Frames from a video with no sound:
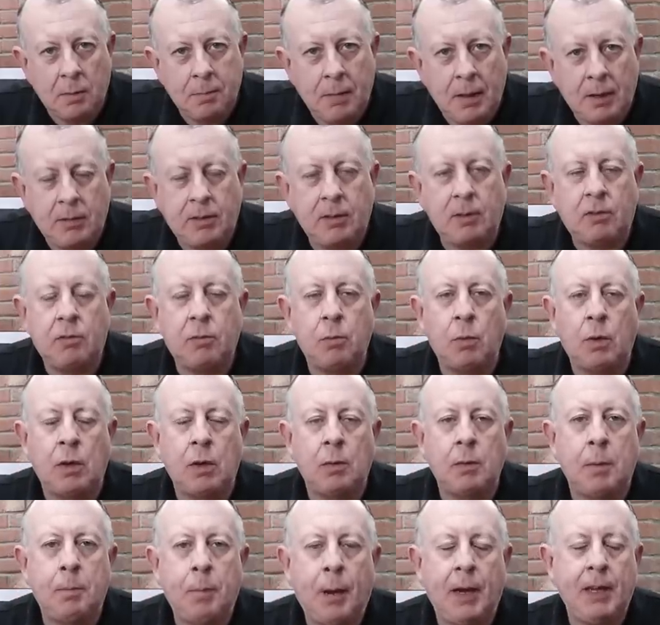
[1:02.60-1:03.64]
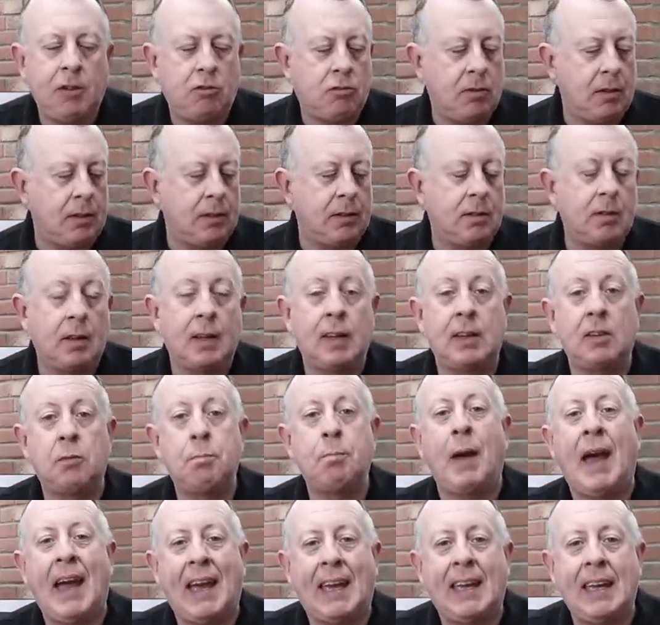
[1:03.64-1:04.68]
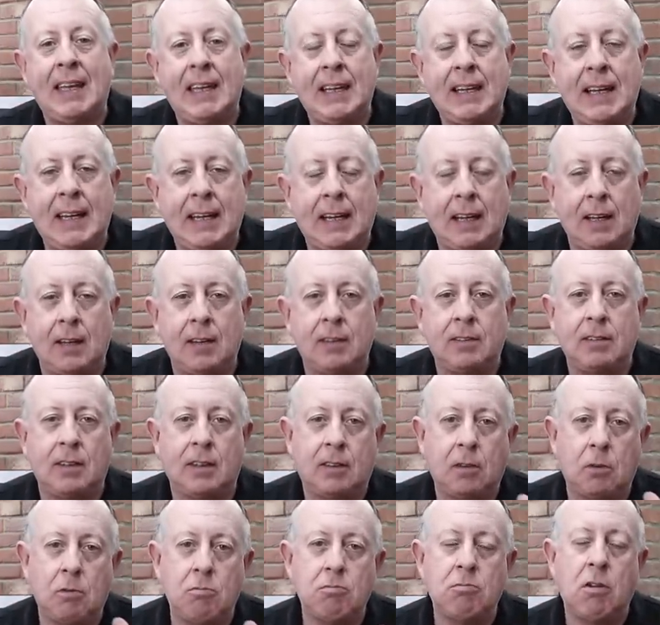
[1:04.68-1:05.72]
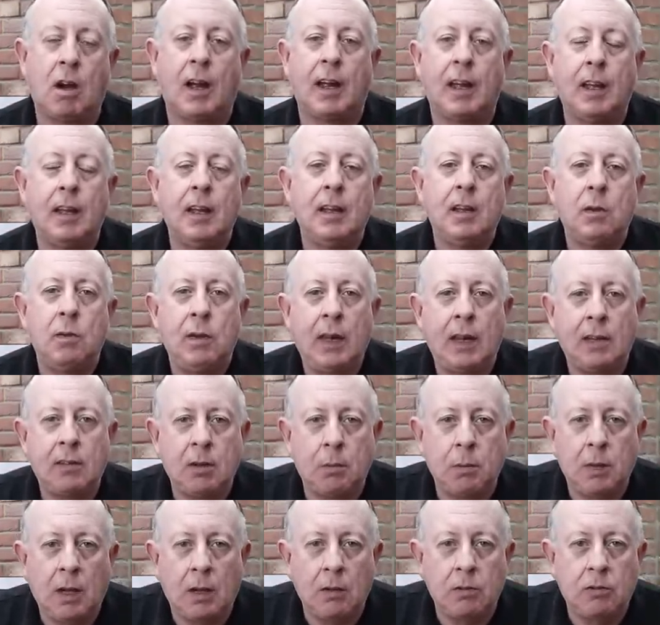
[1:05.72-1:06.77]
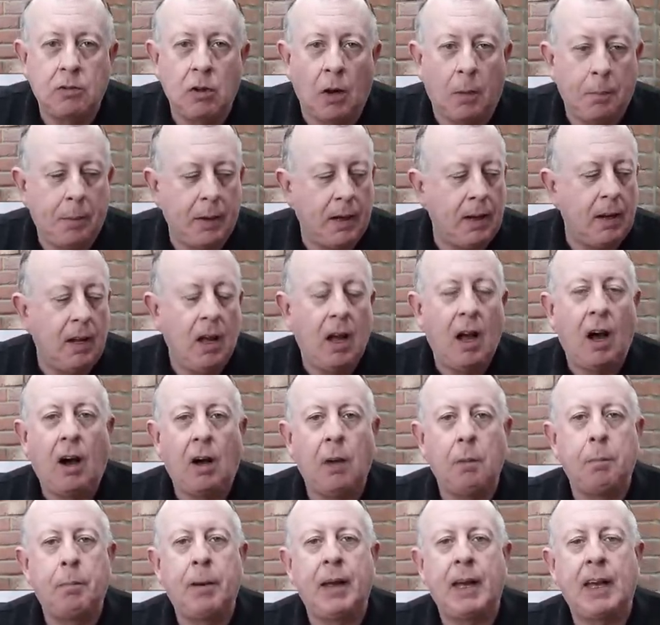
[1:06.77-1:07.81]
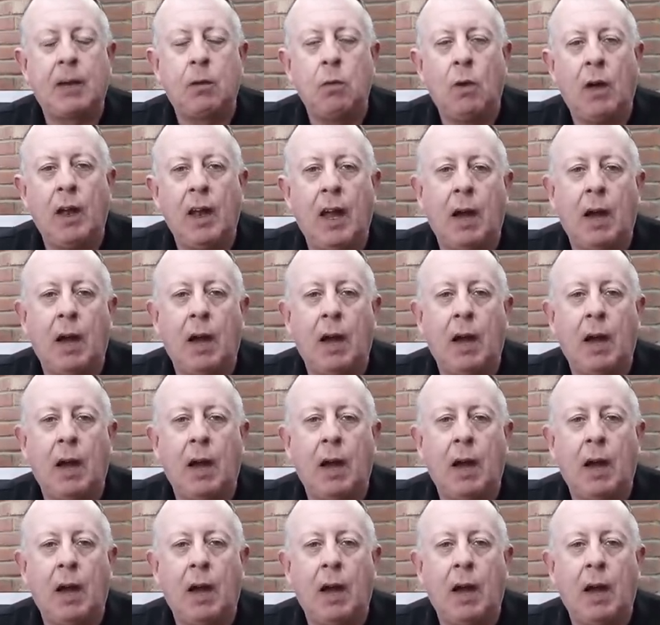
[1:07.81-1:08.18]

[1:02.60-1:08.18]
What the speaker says: a message from one of my patrons saying it's back in Lidl's, I thought, right, next time we go shopping, I'll pick one